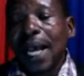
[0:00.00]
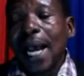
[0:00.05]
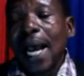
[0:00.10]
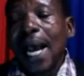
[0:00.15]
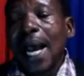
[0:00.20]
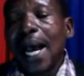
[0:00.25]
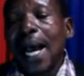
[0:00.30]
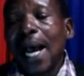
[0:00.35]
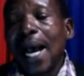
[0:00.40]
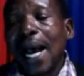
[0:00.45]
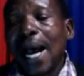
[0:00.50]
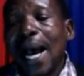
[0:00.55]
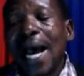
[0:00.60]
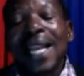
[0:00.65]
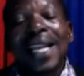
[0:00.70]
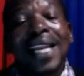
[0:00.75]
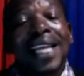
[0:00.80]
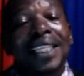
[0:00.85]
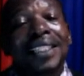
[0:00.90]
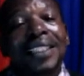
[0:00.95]

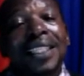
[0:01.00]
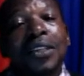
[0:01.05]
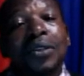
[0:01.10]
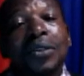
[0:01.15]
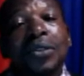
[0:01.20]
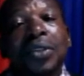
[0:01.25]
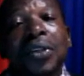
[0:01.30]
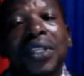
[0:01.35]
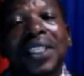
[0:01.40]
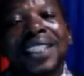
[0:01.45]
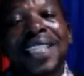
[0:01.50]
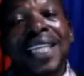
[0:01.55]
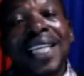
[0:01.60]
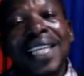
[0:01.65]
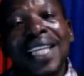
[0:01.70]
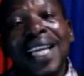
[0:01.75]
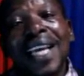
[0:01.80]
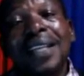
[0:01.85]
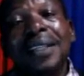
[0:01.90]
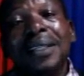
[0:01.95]
Unlike the
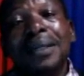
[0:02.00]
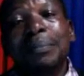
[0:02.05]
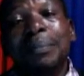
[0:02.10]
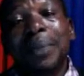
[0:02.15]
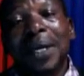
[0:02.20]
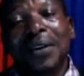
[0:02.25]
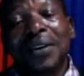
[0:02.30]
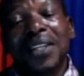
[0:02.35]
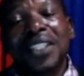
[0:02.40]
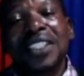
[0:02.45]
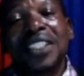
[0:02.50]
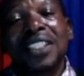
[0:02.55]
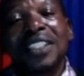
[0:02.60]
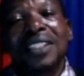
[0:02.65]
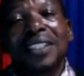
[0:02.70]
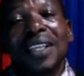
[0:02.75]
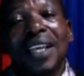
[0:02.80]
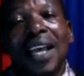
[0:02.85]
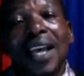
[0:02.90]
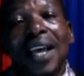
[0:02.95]
authoritarian
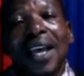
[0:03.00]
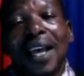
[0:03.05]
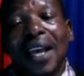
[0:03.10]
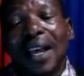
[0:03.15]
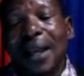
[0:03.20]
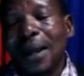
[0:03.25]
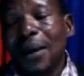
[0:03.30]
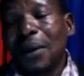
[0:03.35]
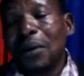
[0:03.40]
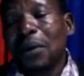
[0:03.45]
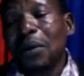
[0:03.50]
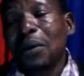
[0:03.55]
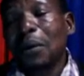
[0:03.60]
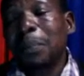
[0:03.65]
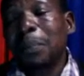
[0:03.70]
parenting or